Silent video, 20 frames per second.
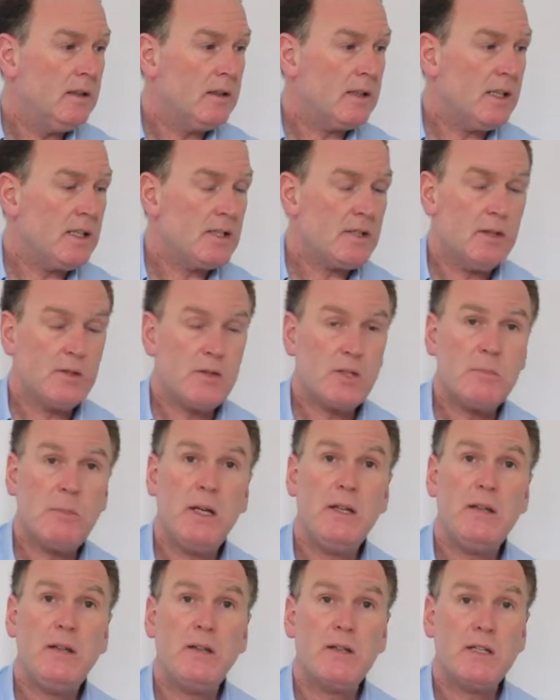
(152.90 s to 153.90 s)
Okay, so I'll just
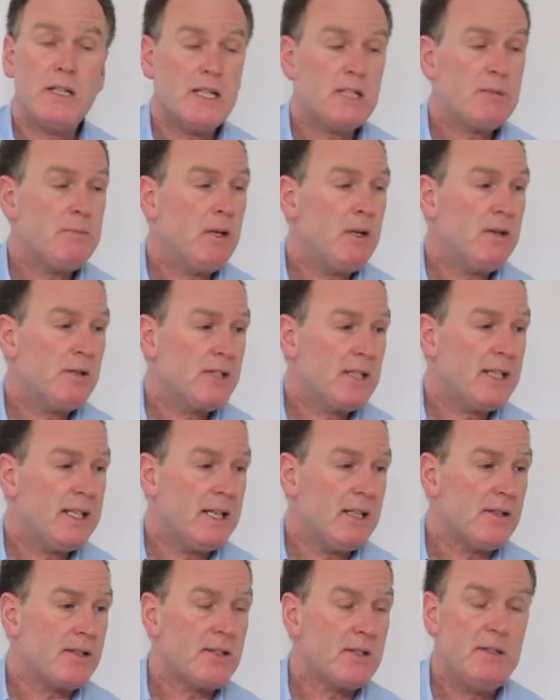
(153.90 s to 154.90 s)
play those last bars
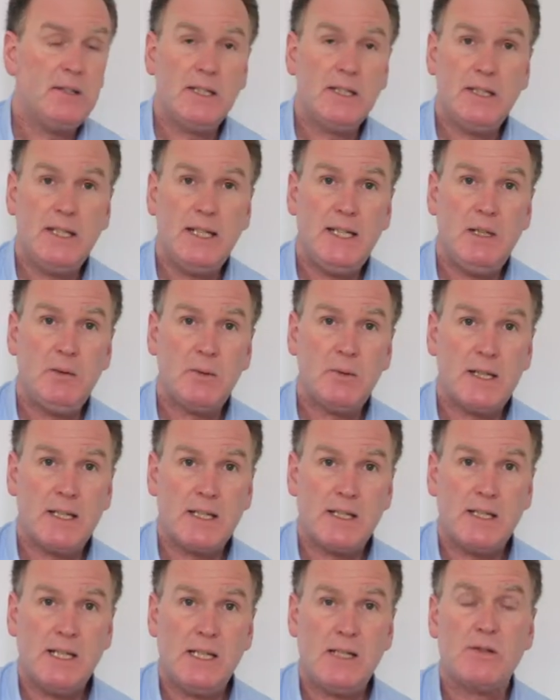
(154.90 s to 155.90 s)
again so you can hear what
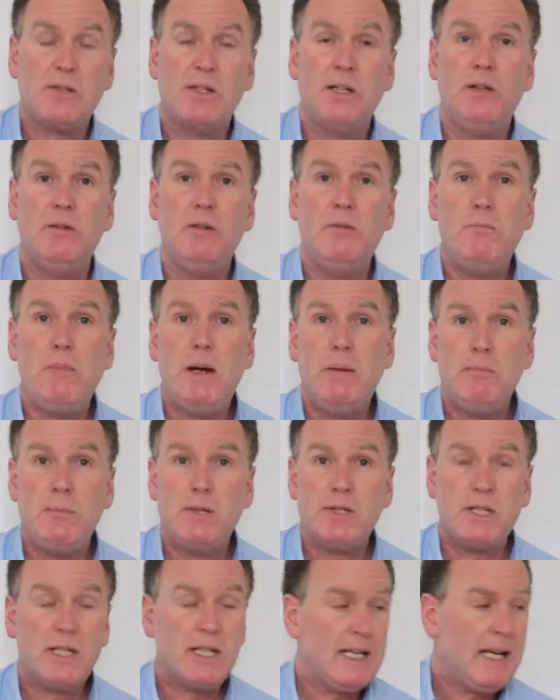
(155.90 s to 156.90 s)
that sounds like.
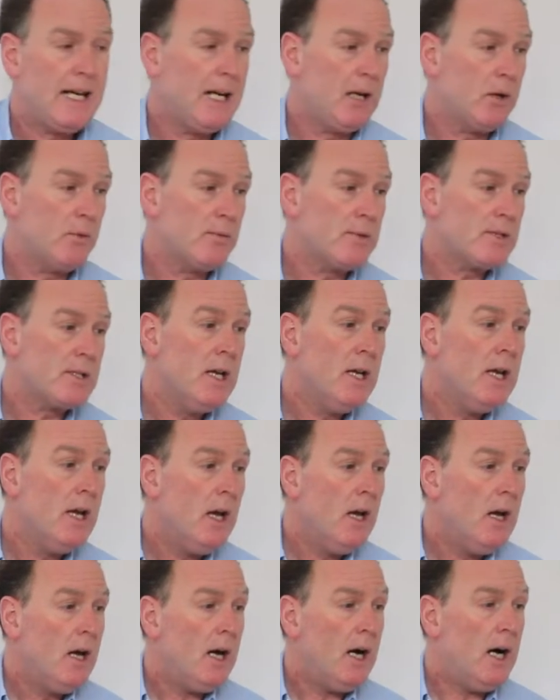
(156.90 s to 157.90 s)
Remember to count
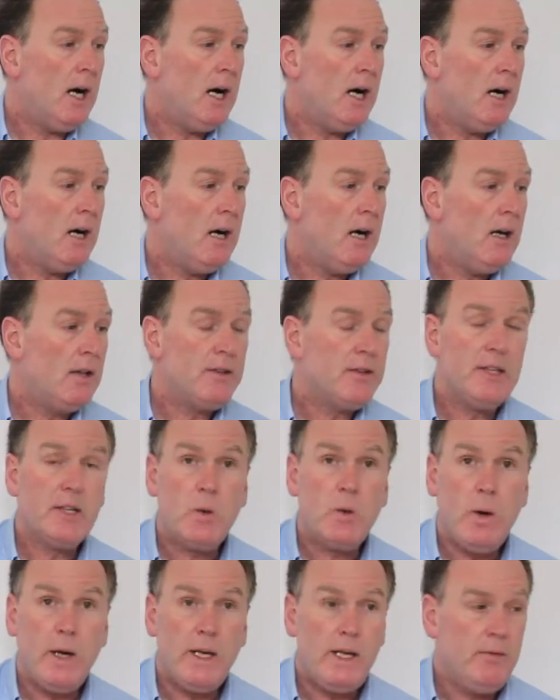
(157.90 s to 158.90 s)
the
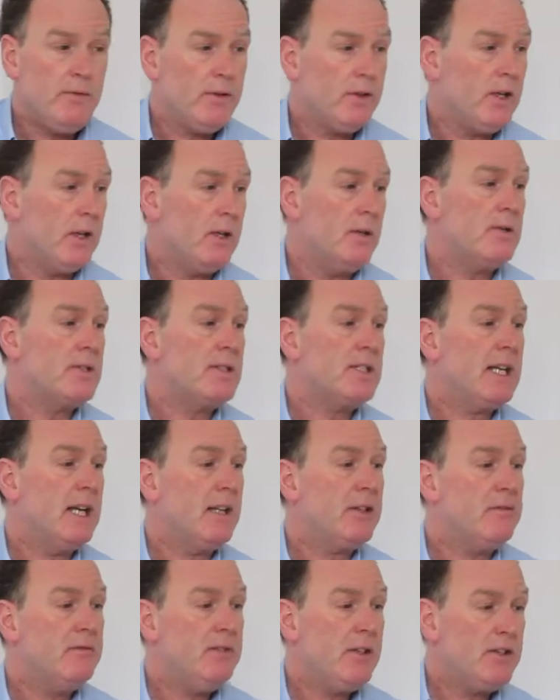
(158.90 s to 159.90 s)
quaver notes to
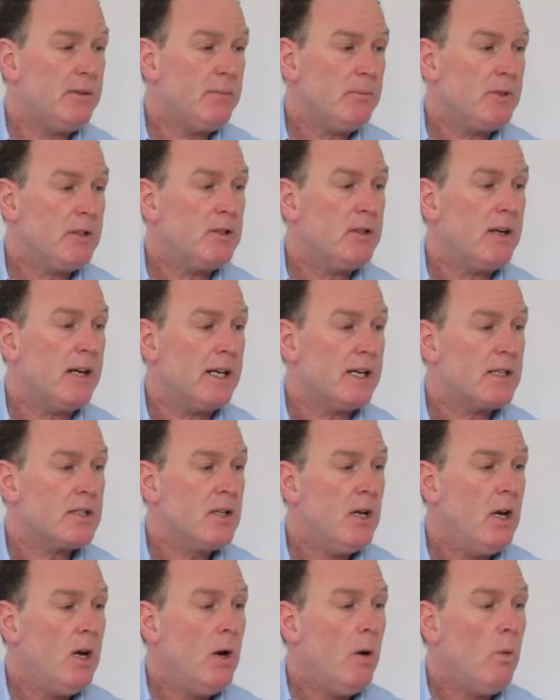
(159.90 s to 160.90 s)
get the rhythm correct.